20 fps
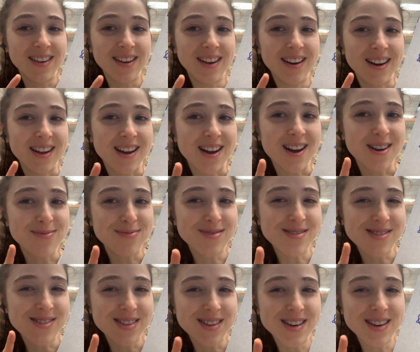in a
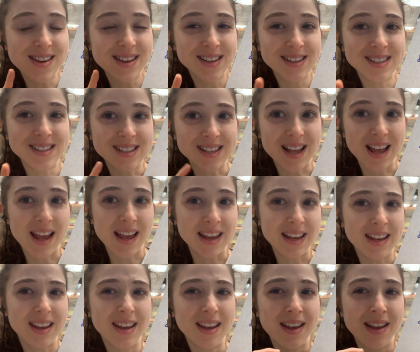couple things
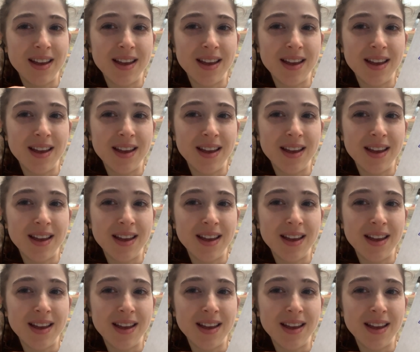like